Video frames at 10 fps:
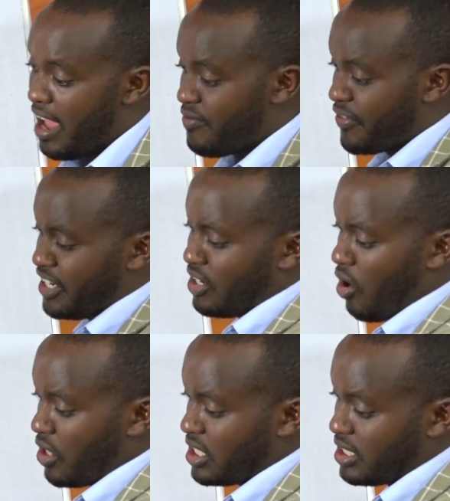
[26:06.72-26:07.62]
every
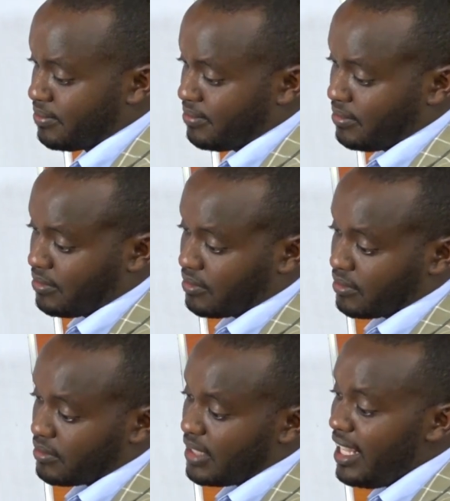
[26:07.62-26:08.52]
node
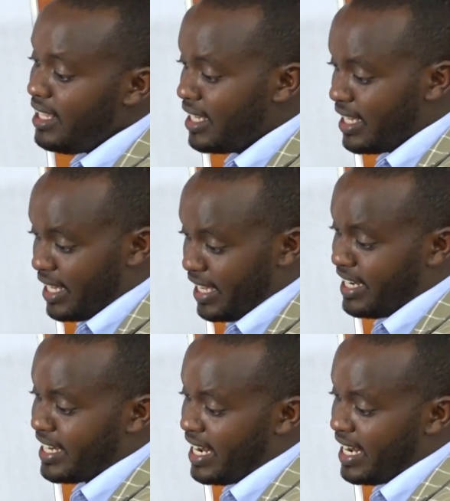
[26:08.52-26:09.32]
in